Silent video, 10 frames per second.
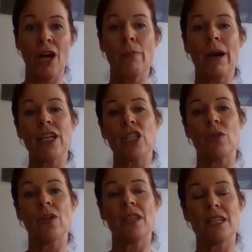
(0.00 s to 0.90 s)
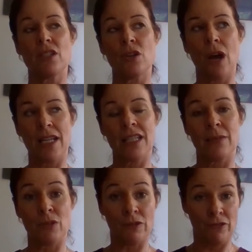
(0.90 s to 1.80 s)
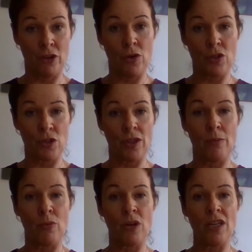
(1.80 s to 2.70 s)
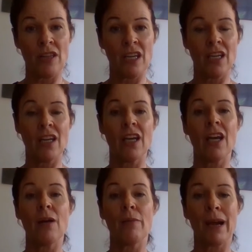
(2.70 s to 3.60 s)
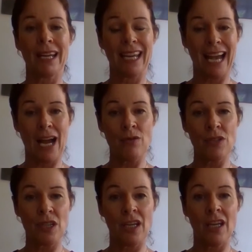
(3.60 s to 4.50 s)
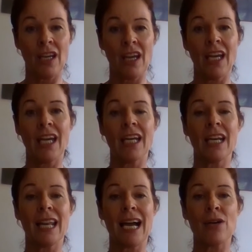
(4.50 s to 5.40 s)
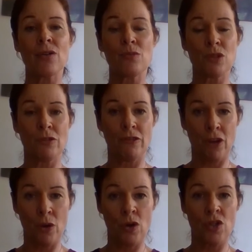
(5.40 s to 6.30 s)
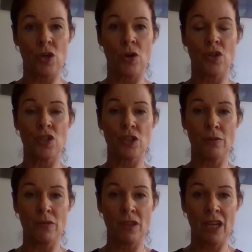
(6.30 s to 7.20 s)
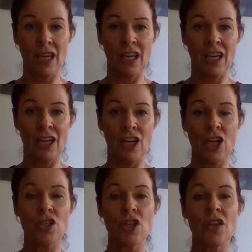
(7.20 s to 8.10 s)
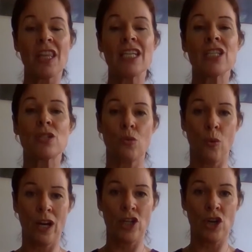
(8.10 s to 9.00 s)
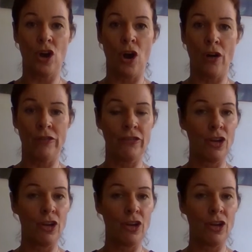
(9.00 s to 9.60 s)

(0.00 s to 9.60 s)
By doing this, you're asking them to focus on their breathing. By counting, it allows them to focus on something so that they switch off